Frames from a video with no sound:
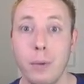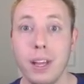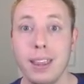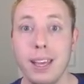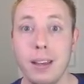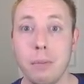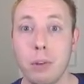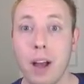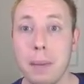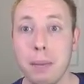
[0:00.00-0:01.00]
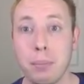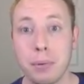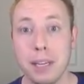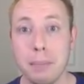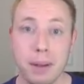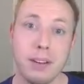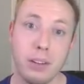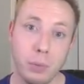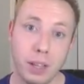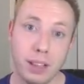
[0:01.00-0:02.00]
with it coming
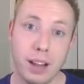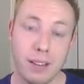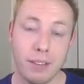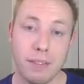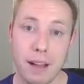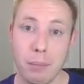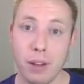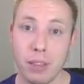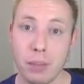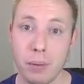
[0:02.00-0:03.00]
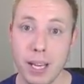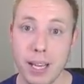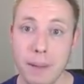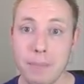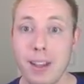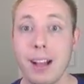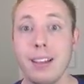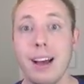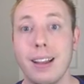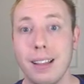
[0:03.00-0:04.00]
pre-bundled with Laravel 5.3, a
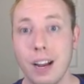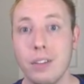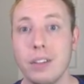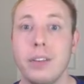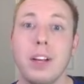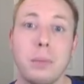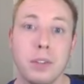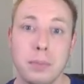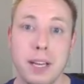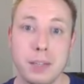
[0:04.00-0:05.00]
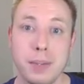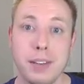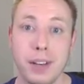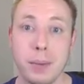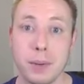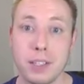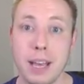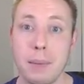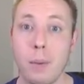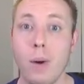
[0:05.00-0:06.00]
lot of Laravel developers, PHP developers
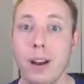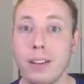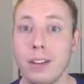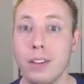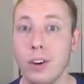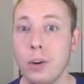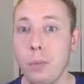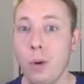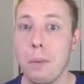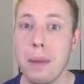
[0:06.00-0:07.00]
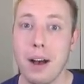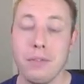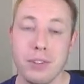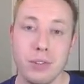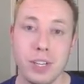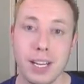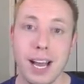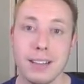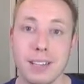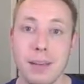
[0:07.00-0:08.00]
have been wanting to learn more about
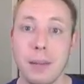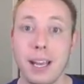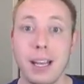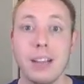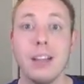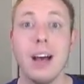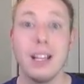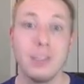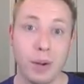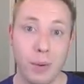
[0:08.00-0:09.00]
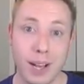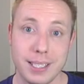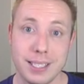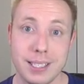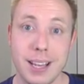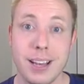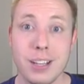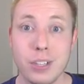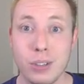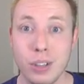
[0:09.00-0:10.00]
Vue.js. I've been getting lots of requests
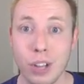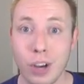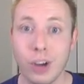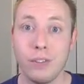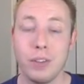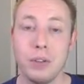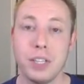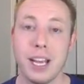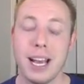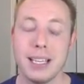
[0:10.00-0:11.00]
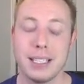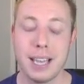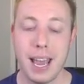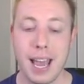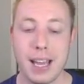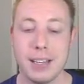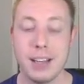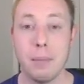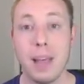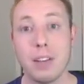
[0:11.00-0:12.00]
to learn Vue.js, and
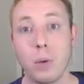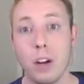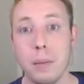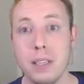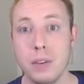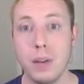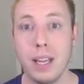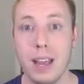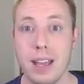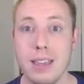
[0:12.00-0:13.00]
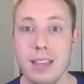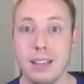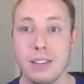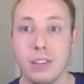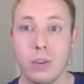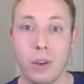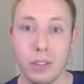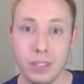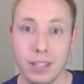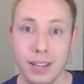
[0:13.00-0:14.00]
that's what we're going to be doing in this
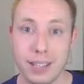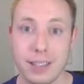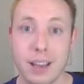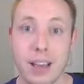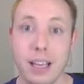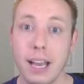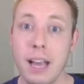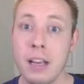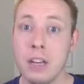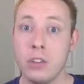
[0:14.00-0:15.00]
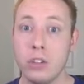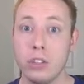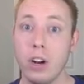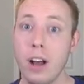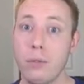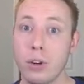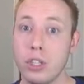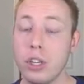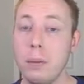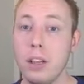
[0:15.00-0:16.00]
tutorial series. Okay, so to start off, we're
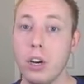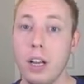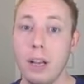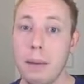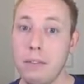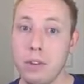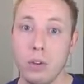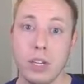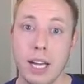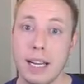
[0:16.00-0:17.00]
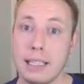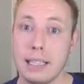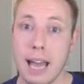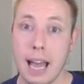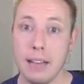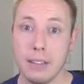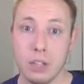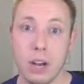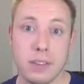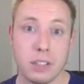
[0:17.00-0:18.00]
just going to be learning about Vue.js as a
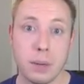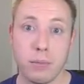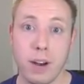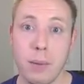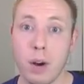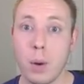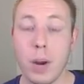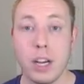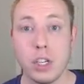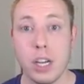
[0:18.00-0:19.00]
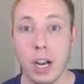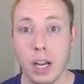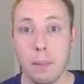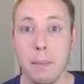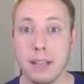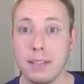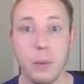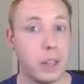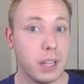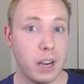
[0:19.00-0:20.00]
JavaScript framework. We're actually not going to mix it
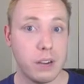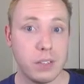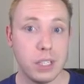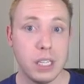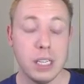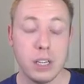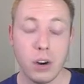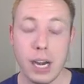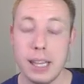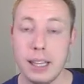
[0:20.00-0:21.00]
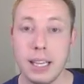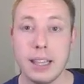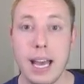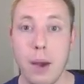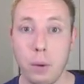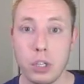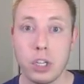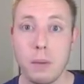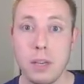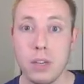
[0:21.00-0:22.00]
with Laravel or anything like that. We're just
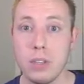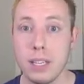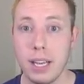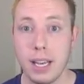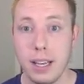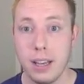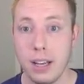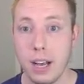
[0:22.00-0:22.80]
going to be using it